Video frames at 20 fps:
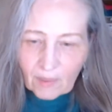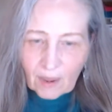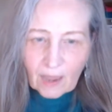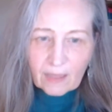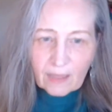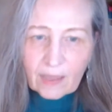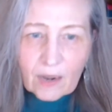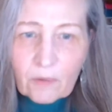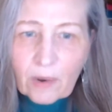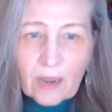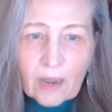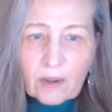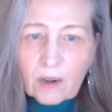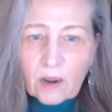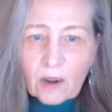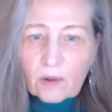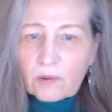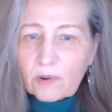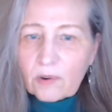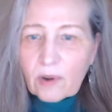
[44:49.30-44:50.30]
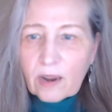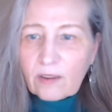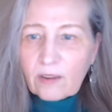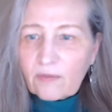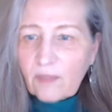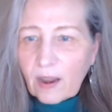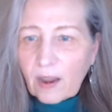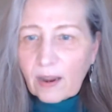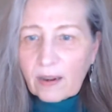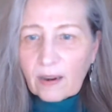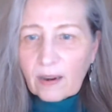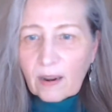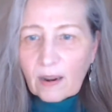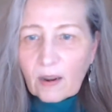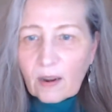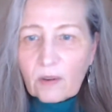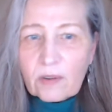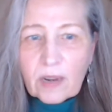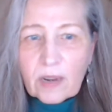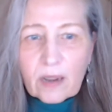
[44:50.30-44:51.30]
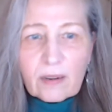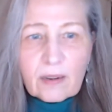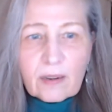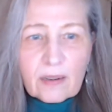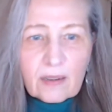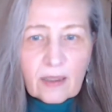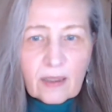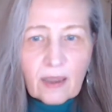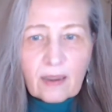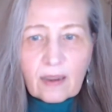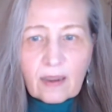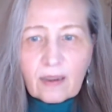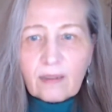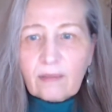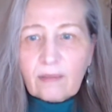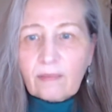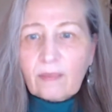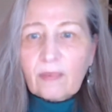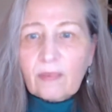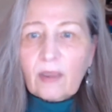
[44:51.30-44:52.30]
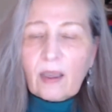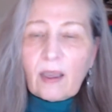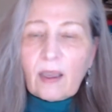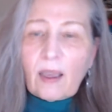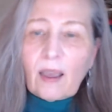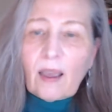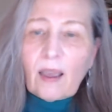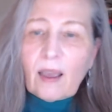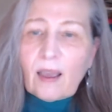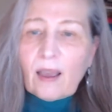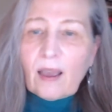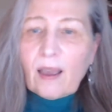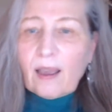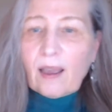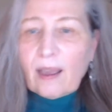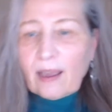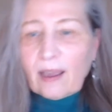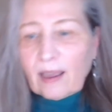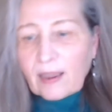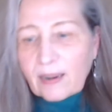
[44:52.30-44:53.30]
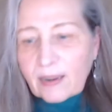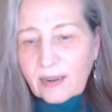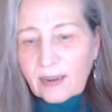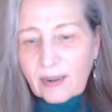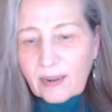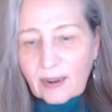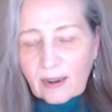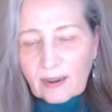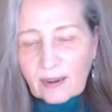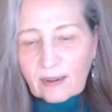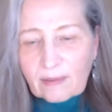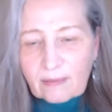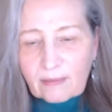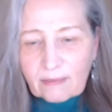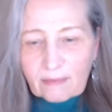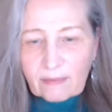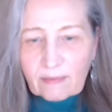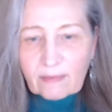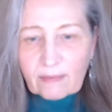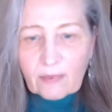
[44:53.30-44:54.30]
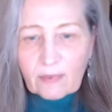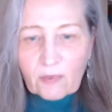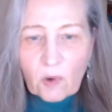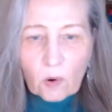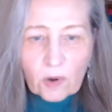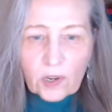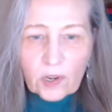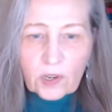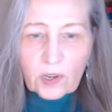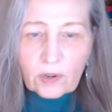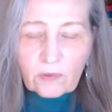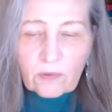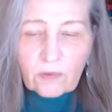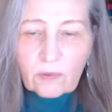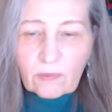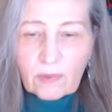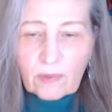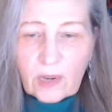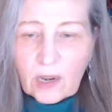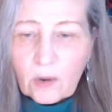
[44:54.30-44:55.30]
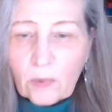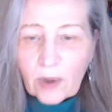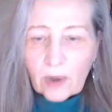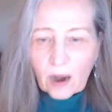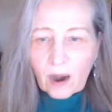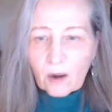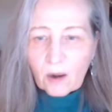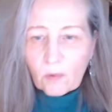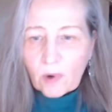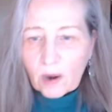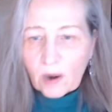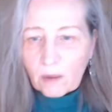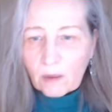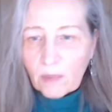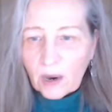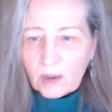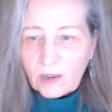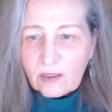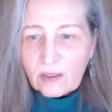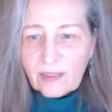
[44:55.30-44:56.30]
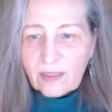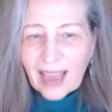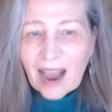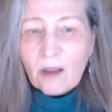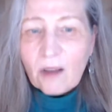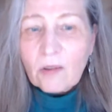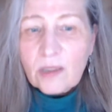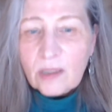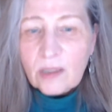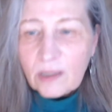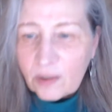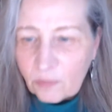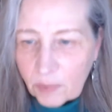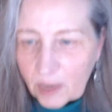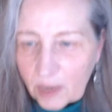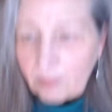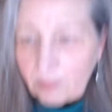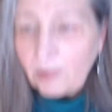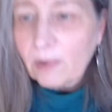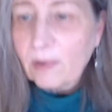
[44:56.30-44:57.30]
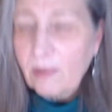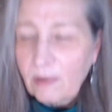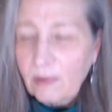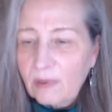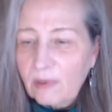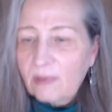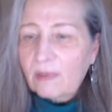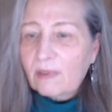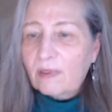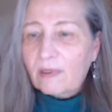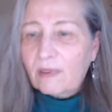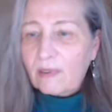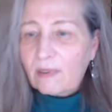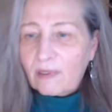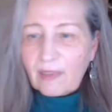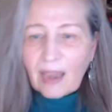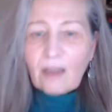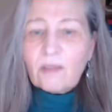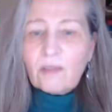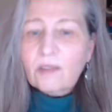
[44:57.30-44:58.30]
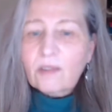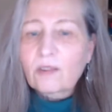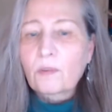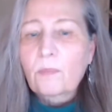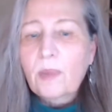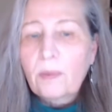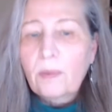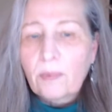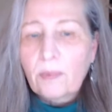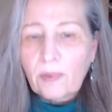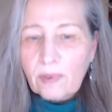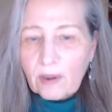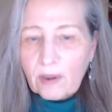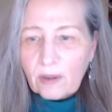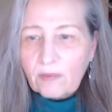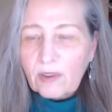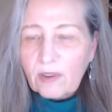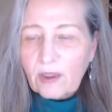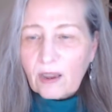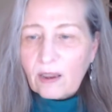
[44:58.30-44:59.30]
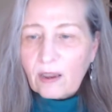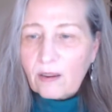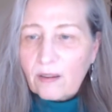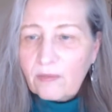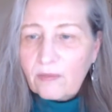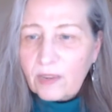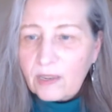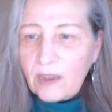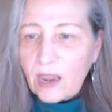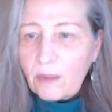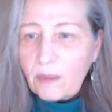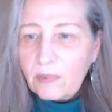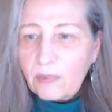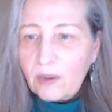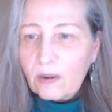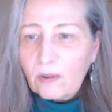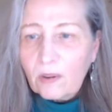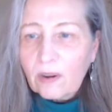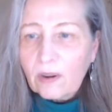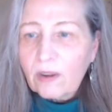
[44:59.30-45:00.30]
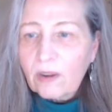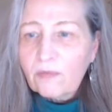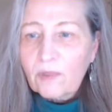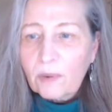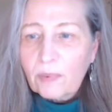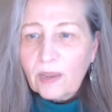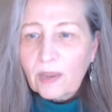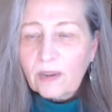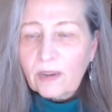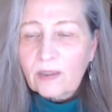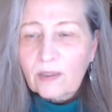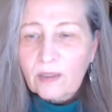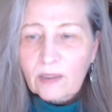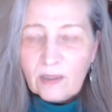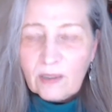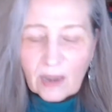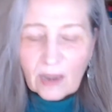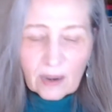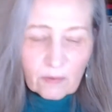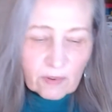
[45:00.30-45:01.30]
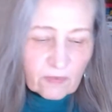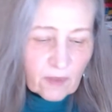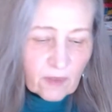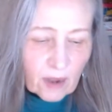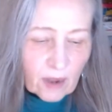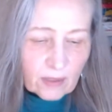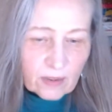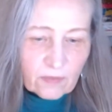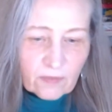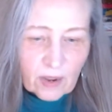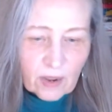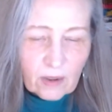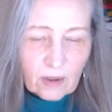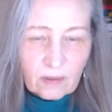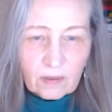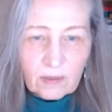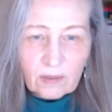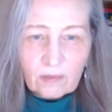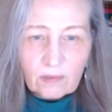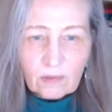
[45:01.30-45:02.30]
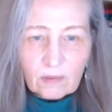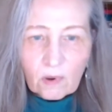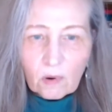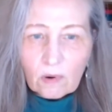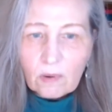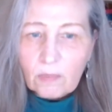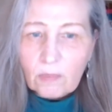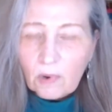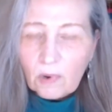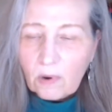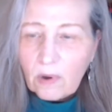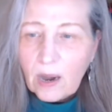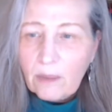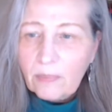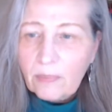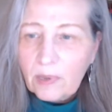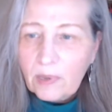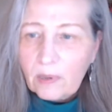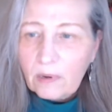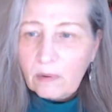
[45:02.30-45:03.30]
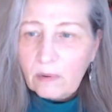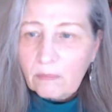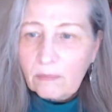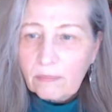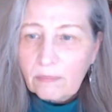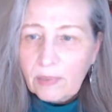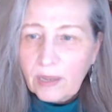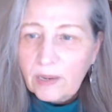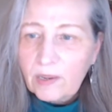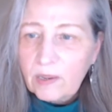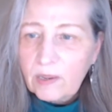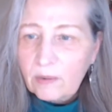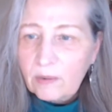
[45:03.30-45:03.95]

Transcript: And then we had to go try to find a hotel to stay in. And of course, here we are. We're amongst thousands of people that have escaped and are looking for a place to stay. And we finally found this horrible, crappy little place